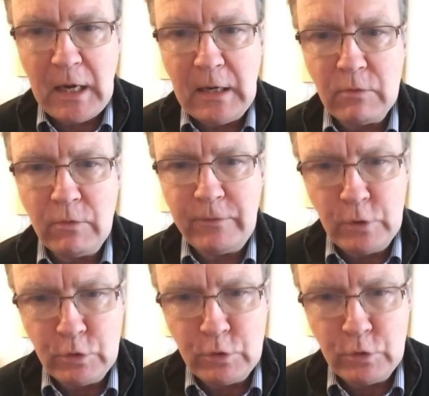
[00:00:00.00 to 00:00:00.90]
but saying it
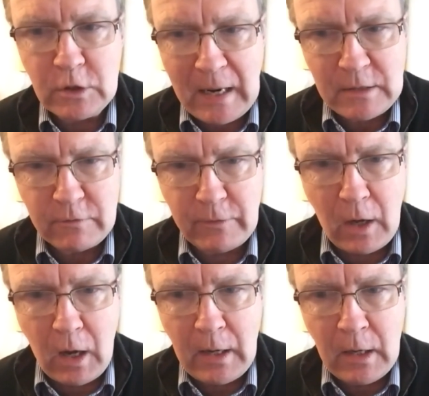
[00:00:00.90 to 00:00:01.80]
refuses to
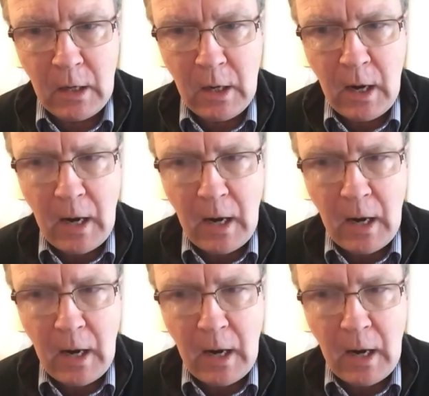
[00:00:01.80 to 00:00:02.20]
ratify.